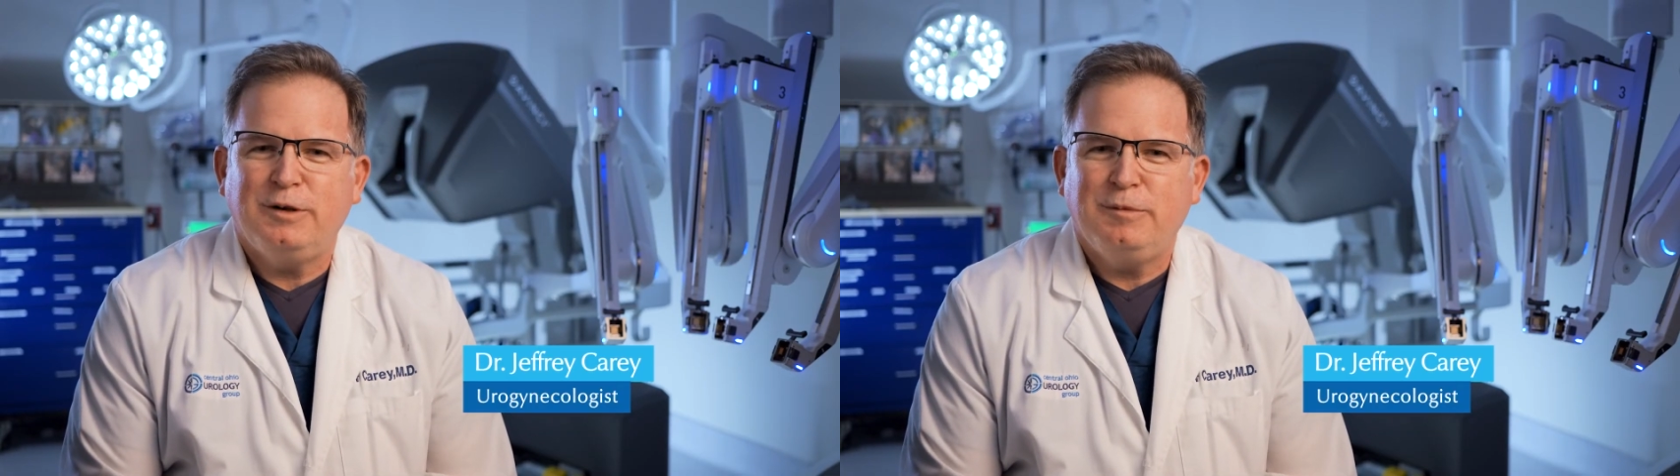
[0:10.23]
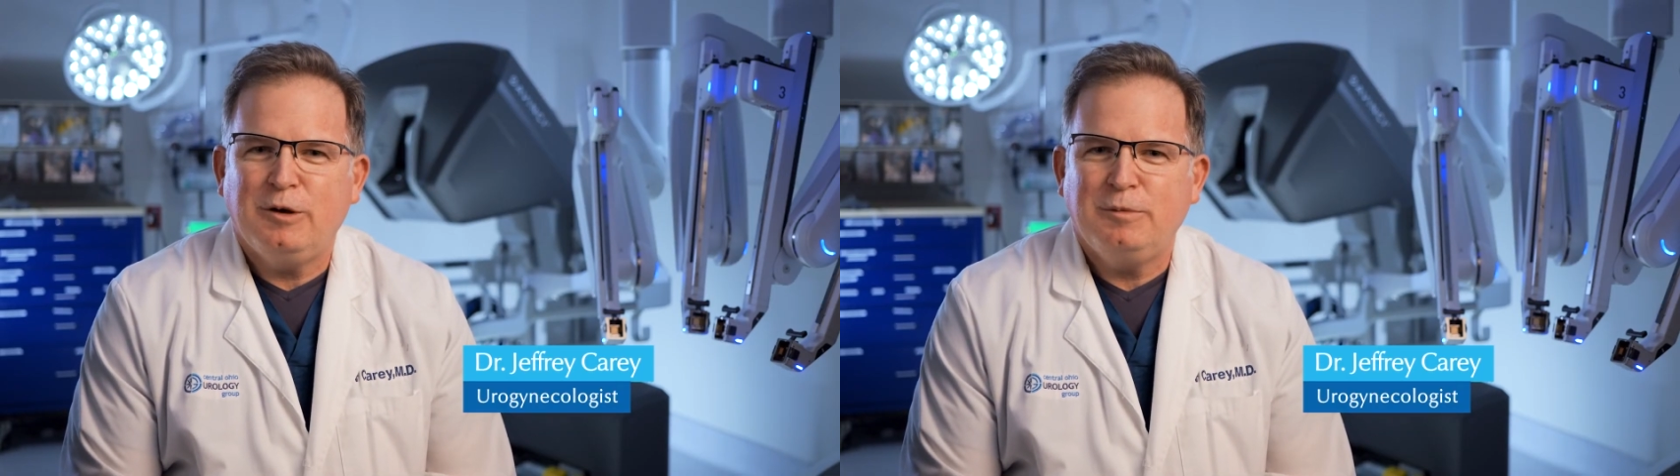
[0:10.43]

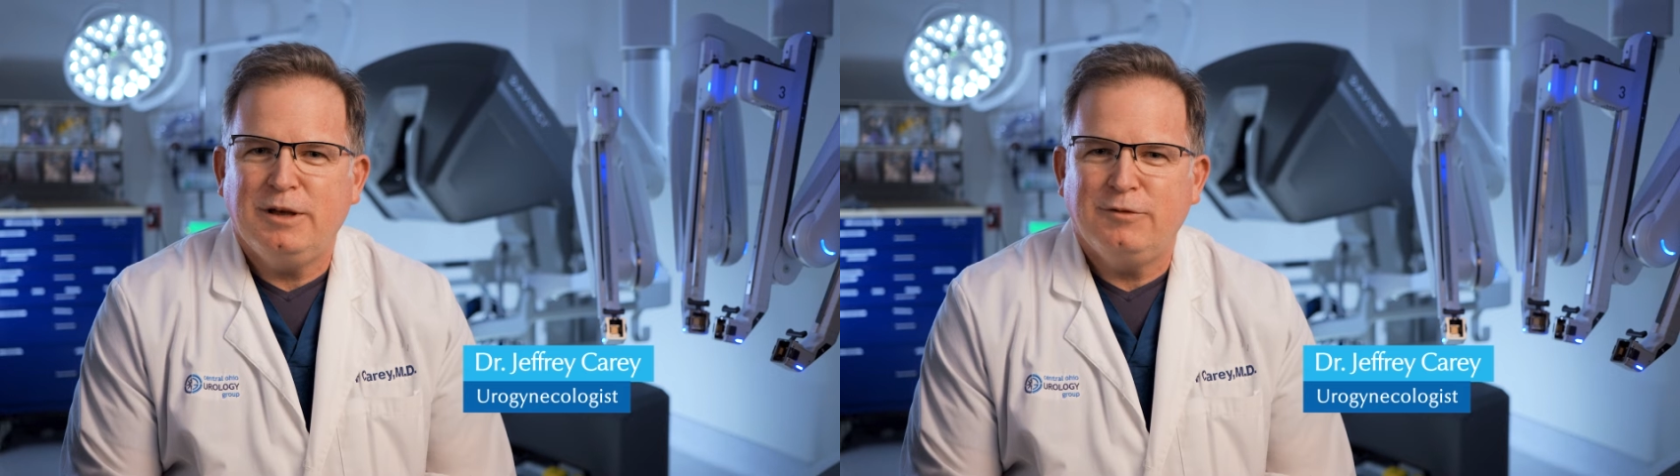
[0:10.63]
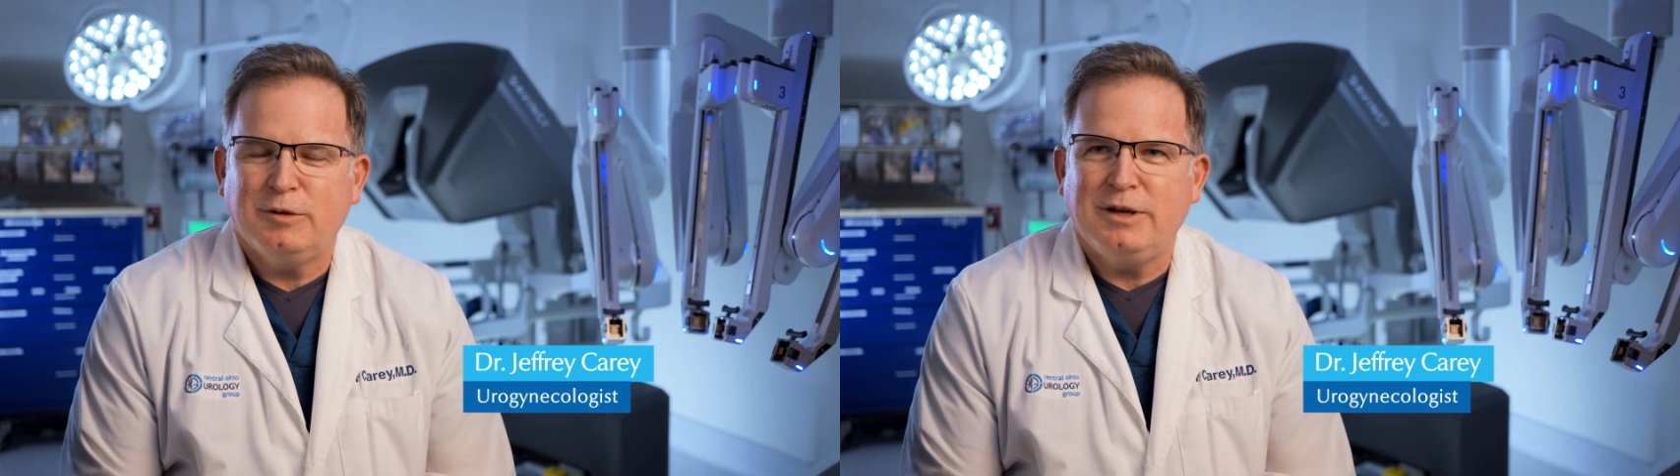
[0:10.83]
female
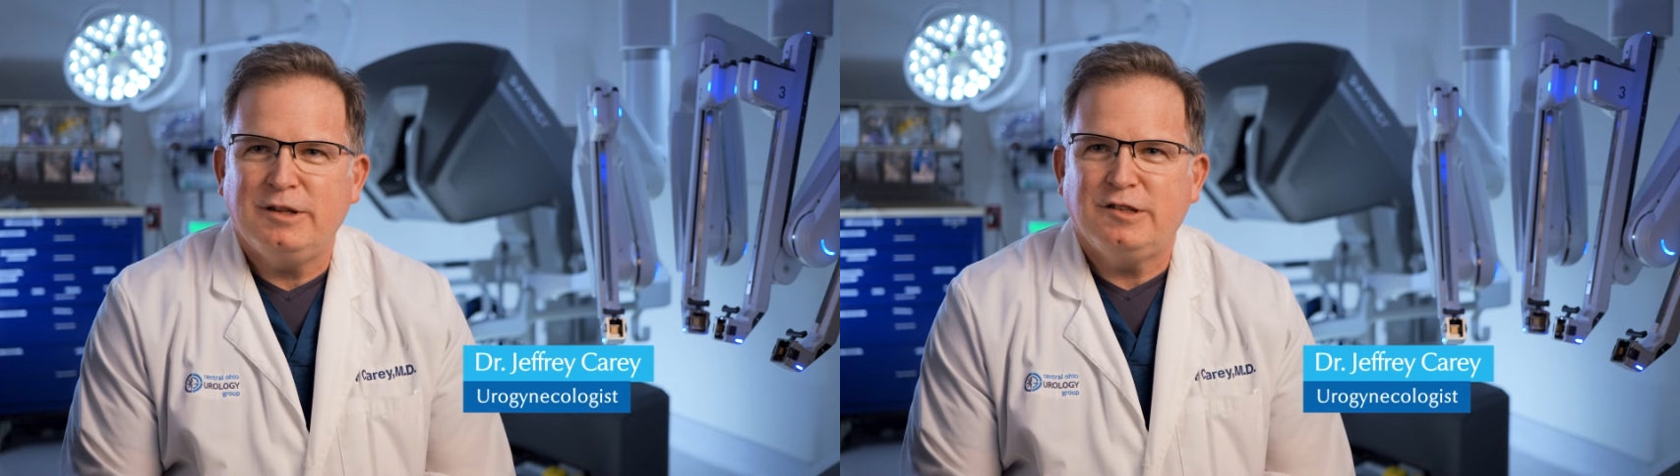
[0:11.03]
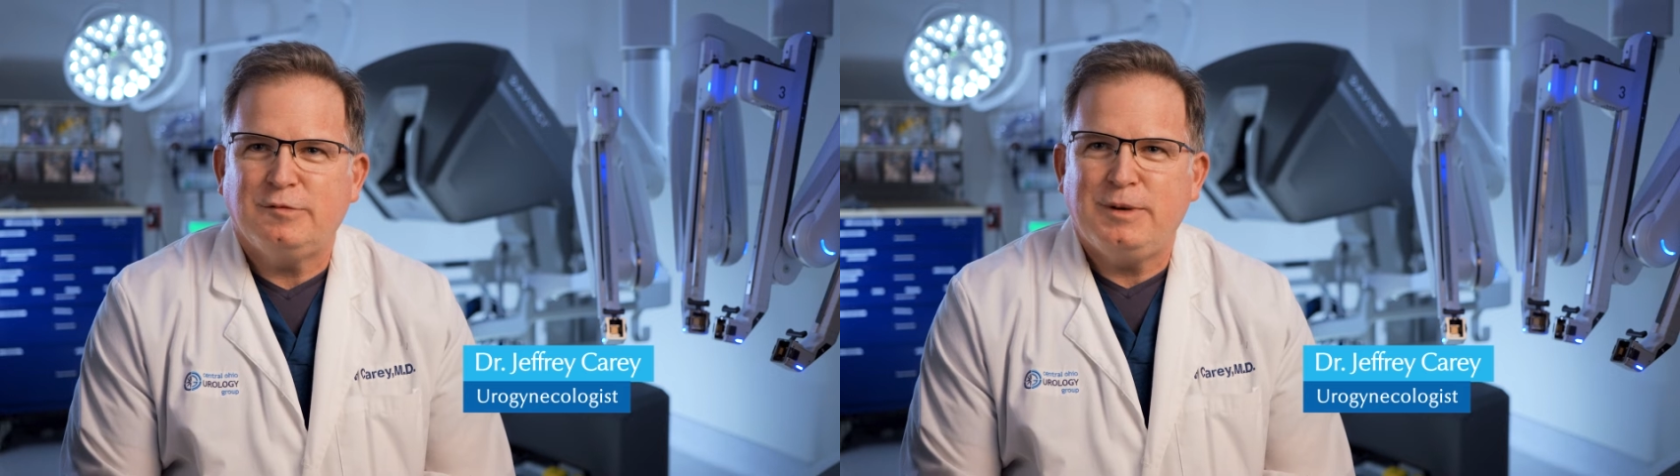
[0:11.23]
pelvic
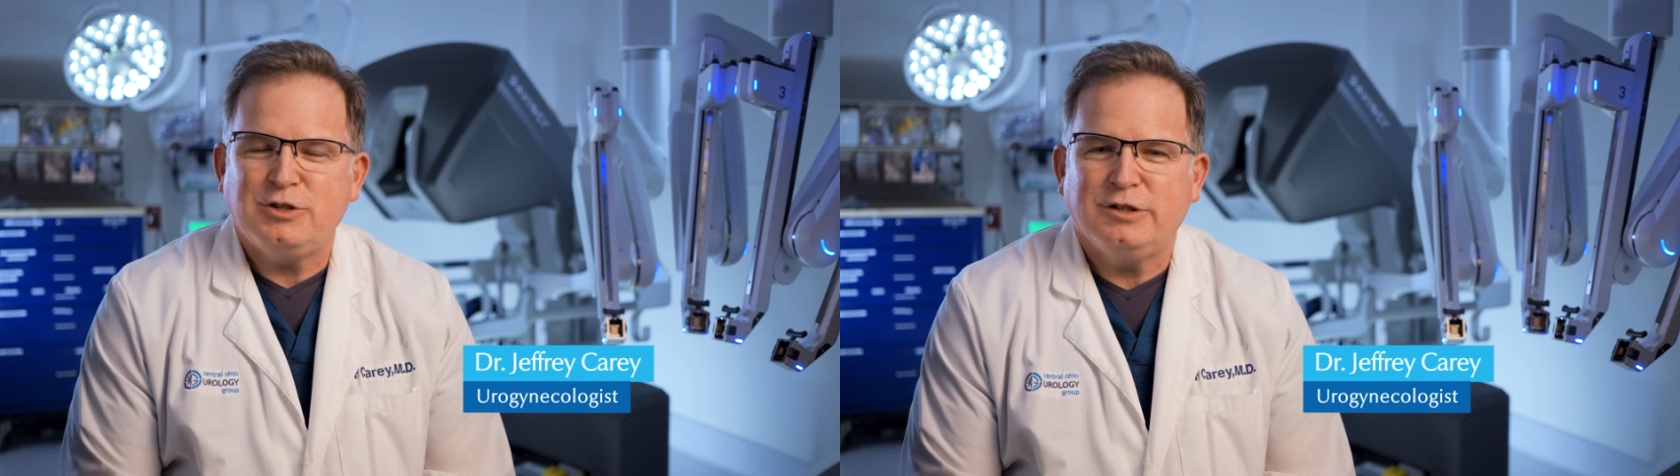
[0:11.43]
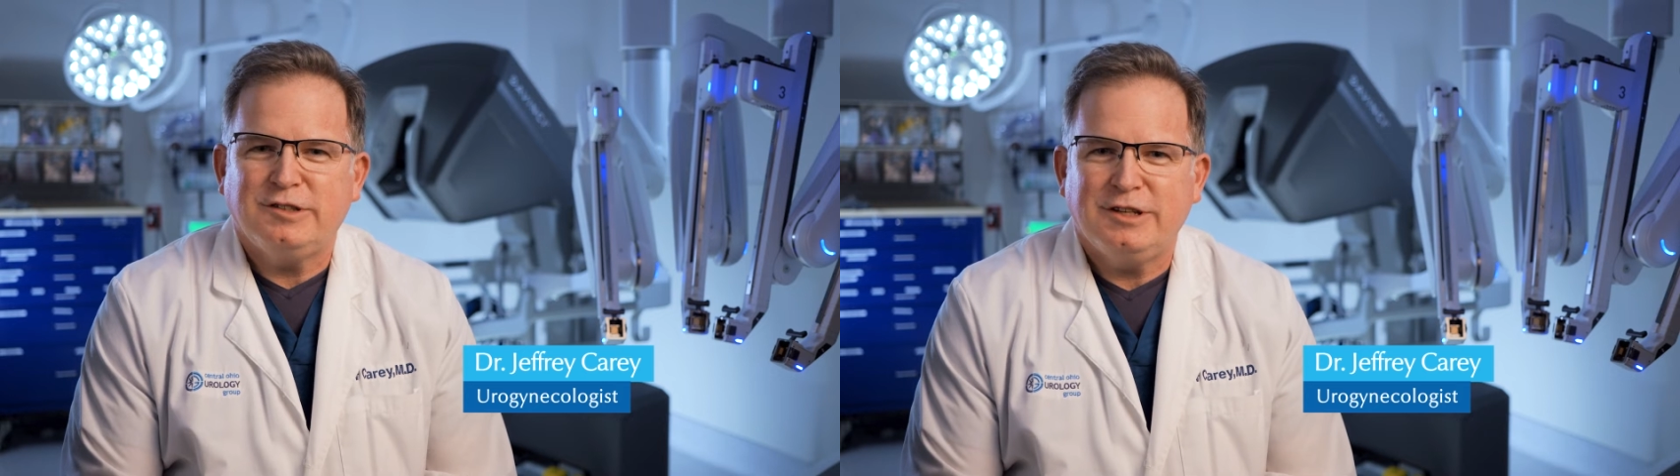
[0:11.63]
medicine
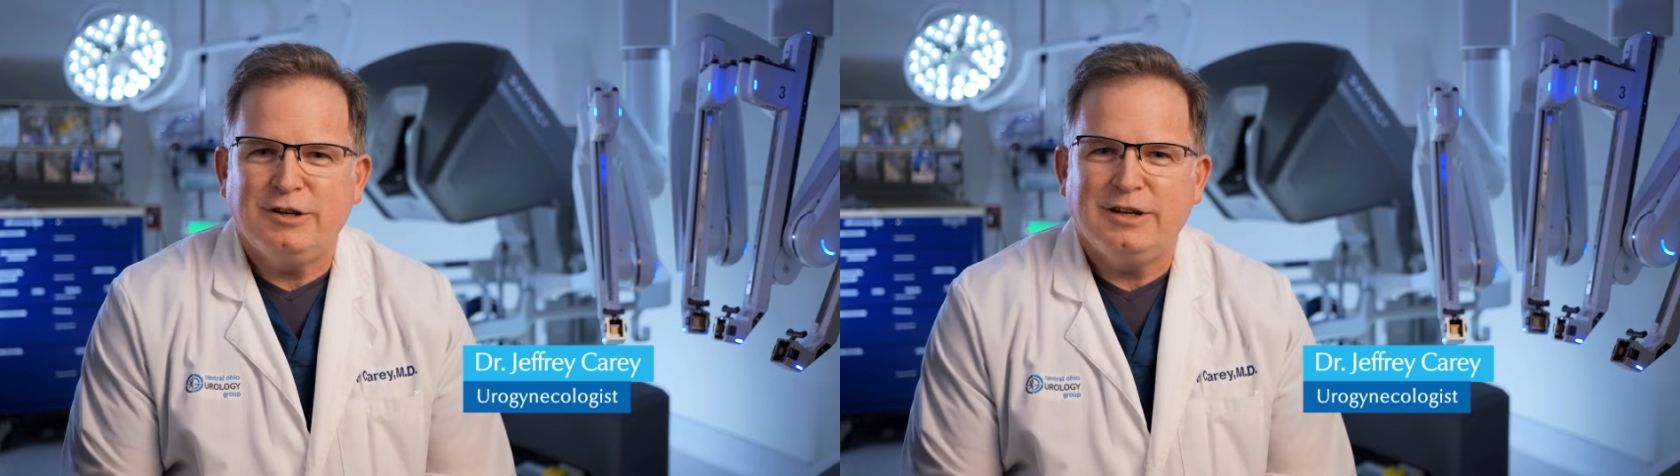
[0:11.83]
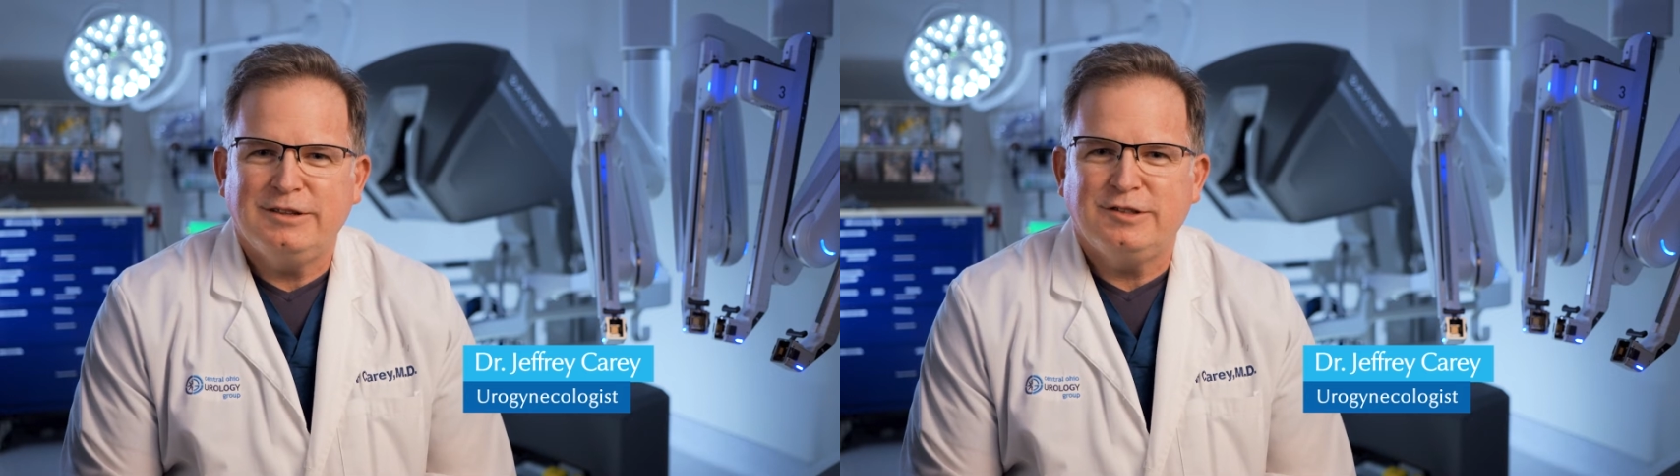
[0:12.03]
specialist
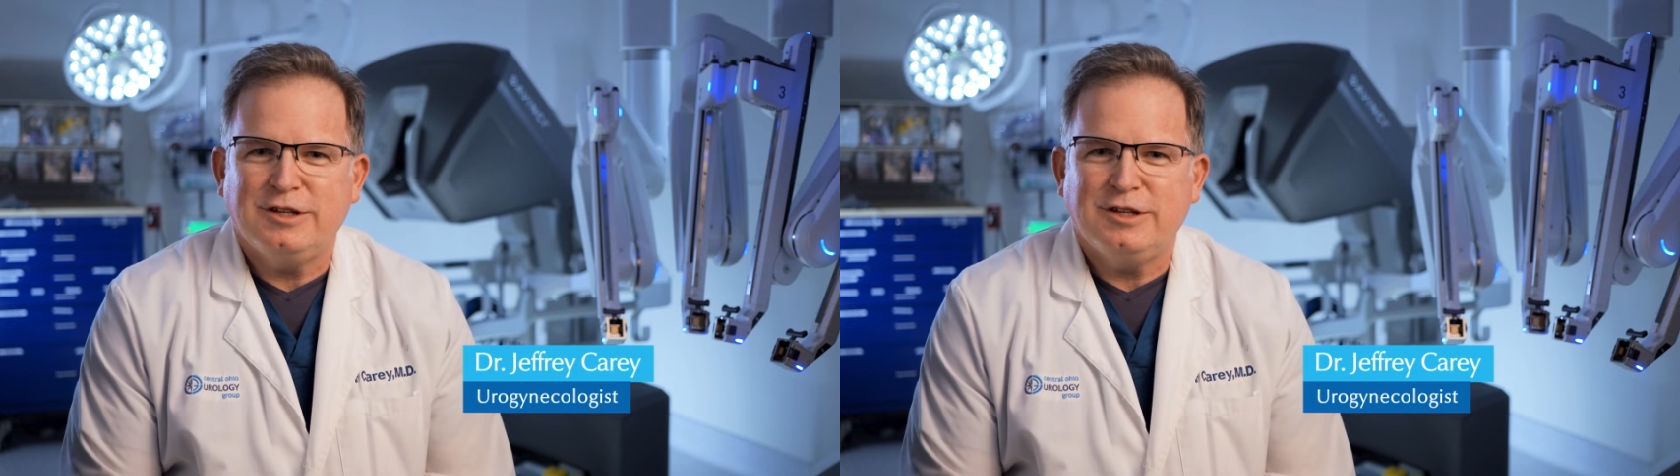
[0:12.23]
here at the